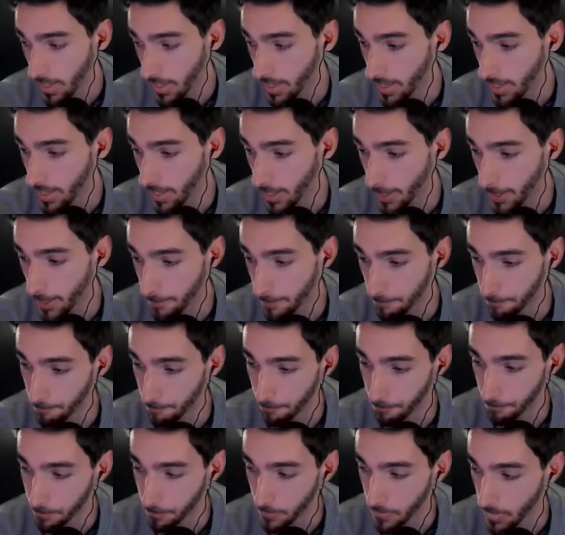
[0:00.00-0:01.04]

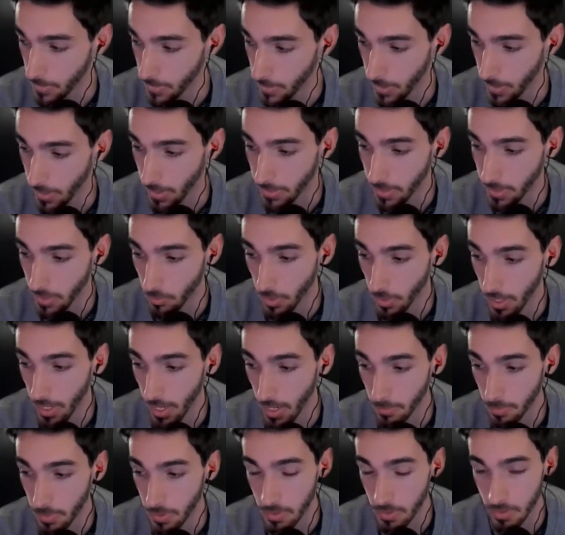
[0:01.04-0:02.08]
And then what
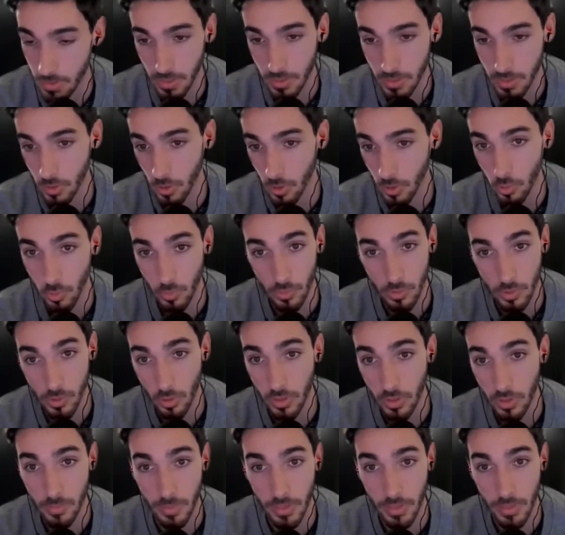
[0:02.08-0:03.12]
happened is I
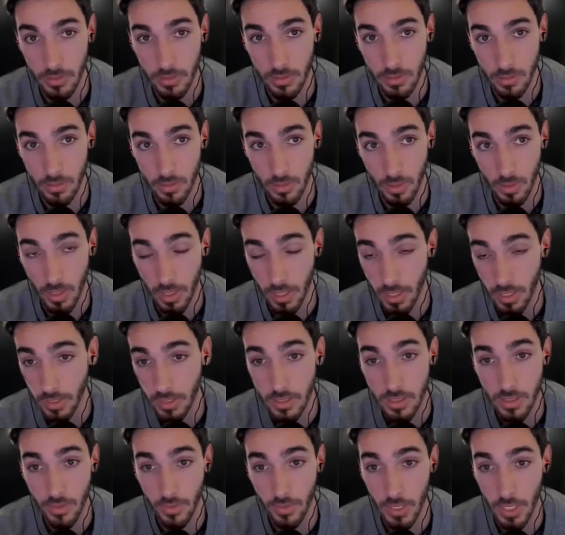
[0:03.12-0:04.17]
slowly built a
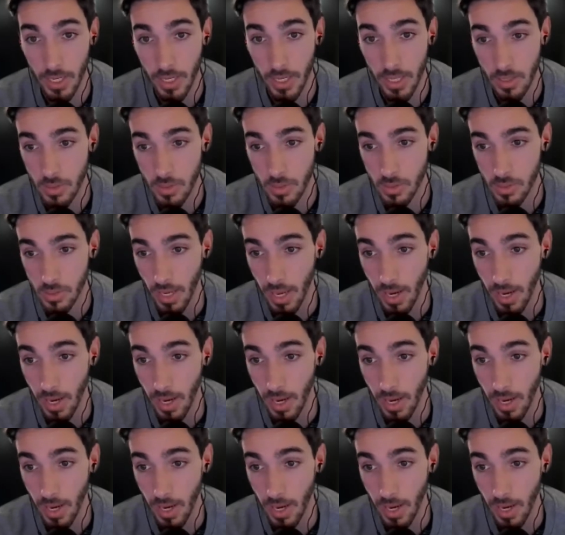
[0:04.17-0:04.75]
list of clients.